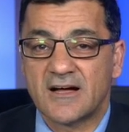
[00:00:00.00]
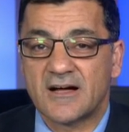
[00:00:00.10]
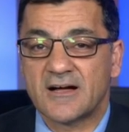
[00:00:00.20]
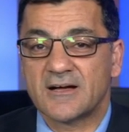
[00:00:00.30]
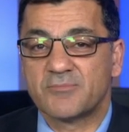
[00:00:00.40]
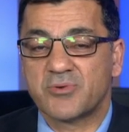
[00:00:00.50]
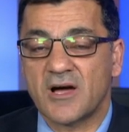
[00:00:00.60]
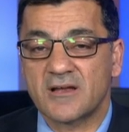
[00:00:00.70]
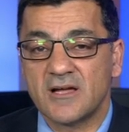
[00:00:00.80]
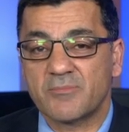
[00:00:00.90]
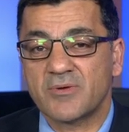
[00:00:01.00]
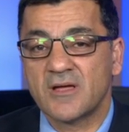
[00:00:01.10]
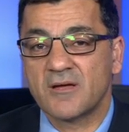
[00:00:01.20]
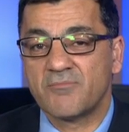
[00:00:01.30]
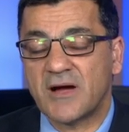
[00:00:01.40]
brought
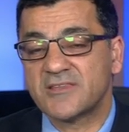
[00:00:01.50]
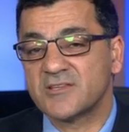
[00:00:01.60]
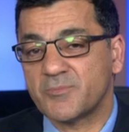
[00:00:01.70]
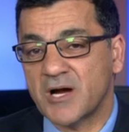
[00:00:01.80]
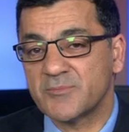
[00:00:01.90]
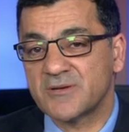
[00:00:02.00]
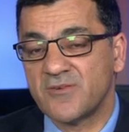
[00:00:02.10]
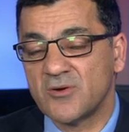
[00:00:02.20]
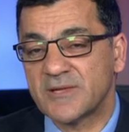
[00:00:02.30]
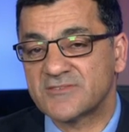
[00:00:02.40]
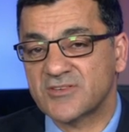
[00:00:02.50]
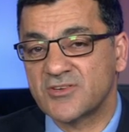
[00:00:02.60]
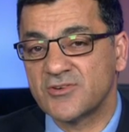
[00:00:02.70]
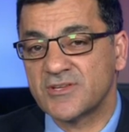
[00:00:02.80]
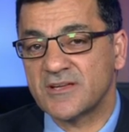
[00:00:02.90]
up by the Department of Homeland
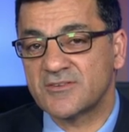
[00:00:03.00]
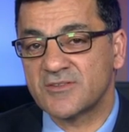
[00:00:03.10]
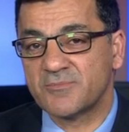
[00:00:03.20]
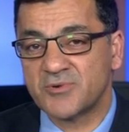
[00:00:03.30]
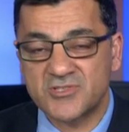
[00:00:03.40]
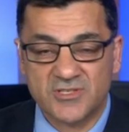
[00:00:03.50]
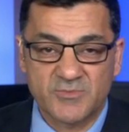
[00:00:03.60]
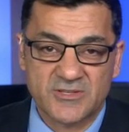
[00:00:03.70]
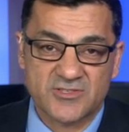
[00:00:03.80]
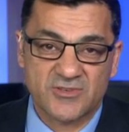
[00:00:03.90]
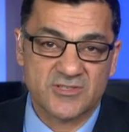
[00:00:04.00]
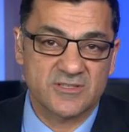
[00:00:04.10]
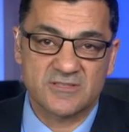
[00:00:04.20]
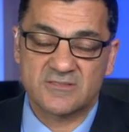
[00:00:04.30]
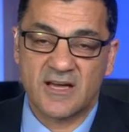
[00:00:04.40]
Security under the Bush
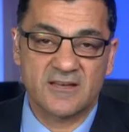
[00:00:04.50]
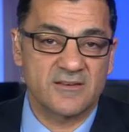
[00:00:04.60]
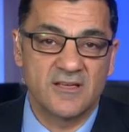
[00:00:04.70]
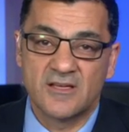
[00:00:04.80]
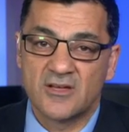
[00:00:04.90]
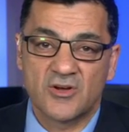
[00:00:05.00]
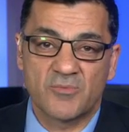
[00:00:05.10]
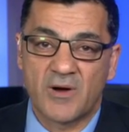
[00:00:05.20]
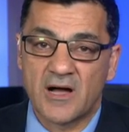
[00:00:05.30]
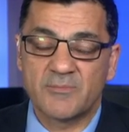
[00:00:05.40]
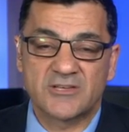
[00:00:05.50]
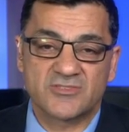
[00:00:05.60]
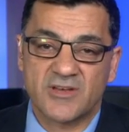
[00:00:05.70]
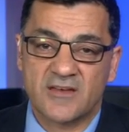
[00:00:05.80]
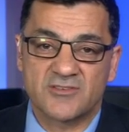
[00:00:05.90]
administration. It's not an Obama
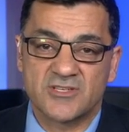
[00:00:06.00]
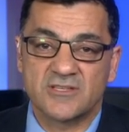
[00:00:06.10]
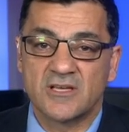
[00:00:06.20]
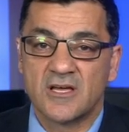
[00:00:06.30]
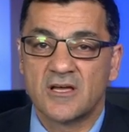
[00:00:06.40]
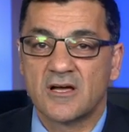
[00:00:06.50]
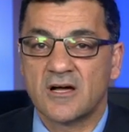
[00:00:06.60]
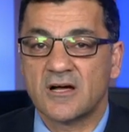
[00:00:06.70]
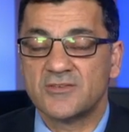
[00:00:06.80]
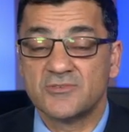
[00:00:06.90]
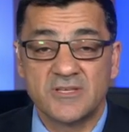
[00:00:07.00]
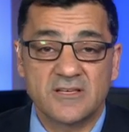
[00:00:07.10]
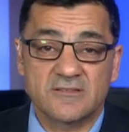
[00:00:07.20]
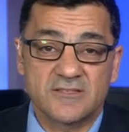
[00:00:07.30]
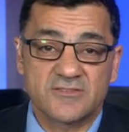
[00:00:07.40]
strategy
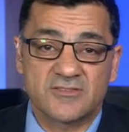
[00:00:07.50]
uniquely.